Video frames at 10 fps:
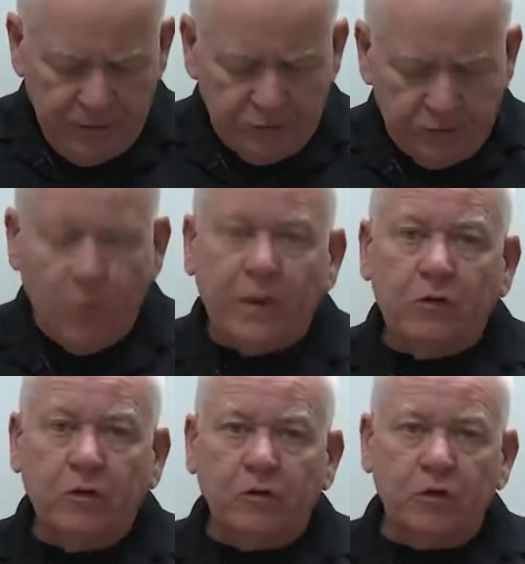So make
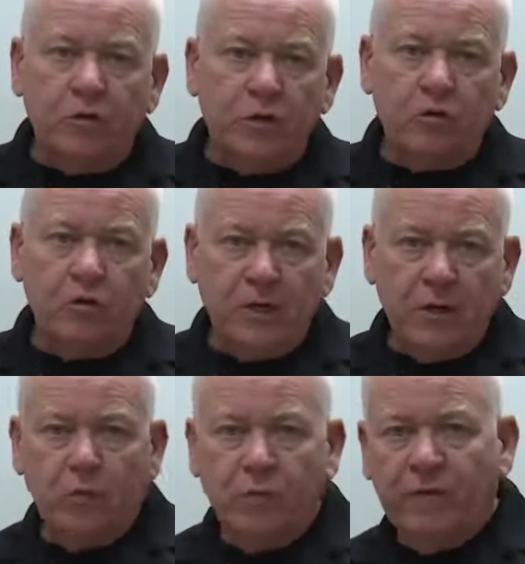a long story short,
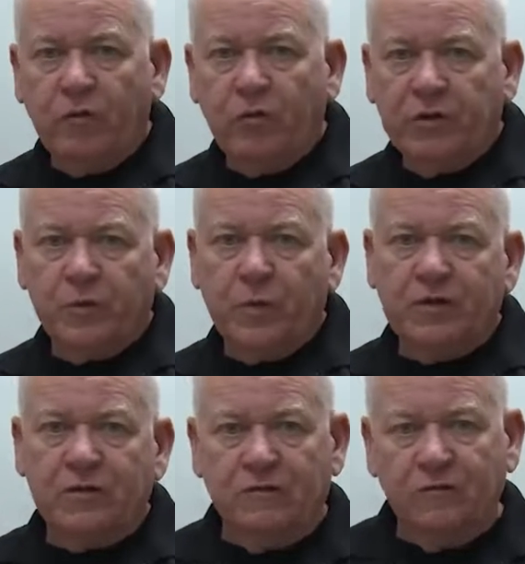that would be very
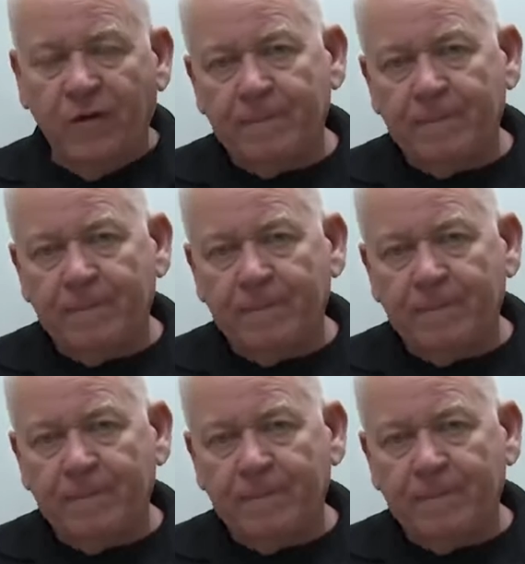expensive.